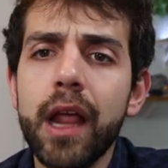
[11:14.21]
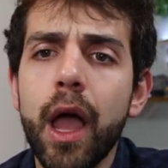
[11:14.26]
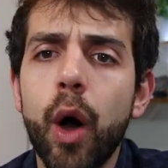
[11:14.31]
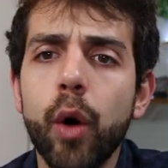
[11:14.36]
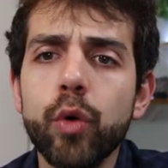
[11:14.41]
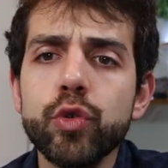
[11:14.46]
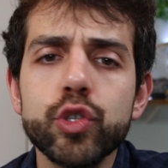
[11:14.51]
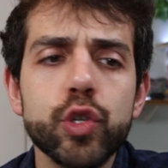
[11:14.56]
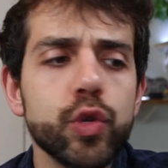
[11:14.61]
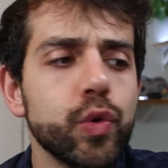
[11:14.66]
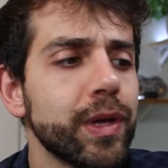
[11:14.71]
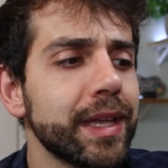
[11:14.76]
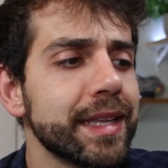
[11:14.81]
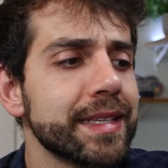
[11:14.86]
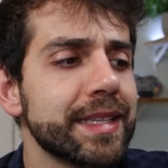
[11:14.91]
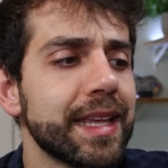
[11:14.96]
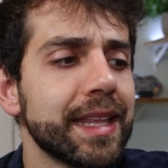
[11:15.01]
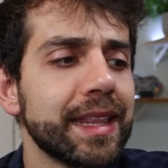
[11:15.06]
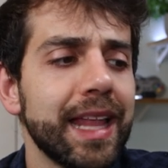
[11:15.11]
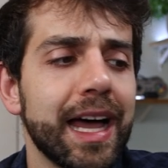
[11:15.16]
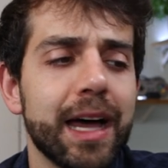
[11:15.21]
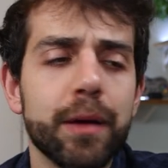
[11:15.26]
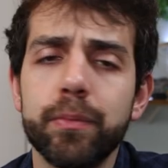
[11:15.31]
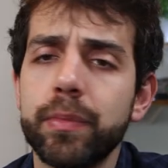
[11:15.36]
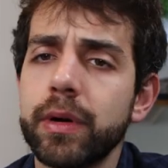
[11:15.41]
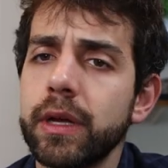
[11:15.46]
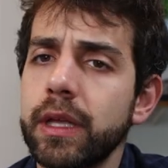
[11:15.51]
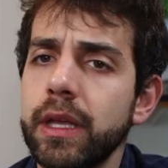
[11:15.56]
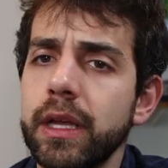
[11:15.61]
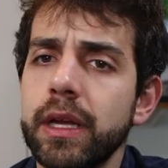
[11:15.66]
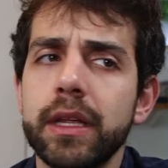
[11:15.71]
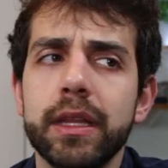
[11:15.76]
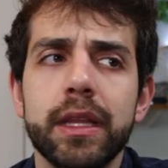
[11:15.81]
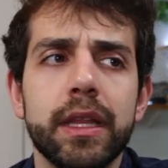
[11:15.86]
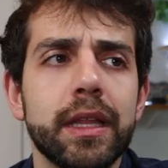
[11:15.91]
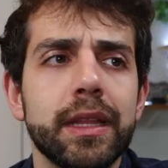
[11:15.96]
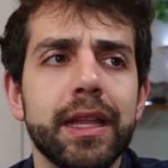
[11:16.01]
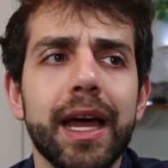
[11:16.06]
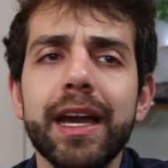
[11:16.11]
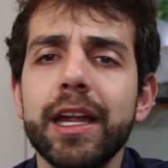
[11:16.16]
Also, you can set up here
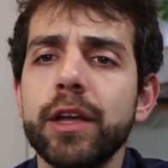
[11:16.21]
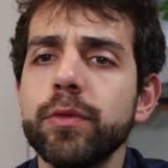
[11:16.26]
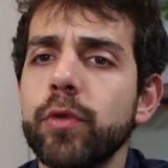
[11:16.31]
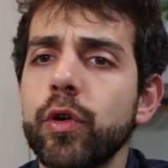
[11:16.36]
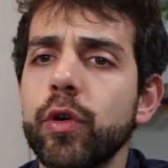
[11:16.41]
the dark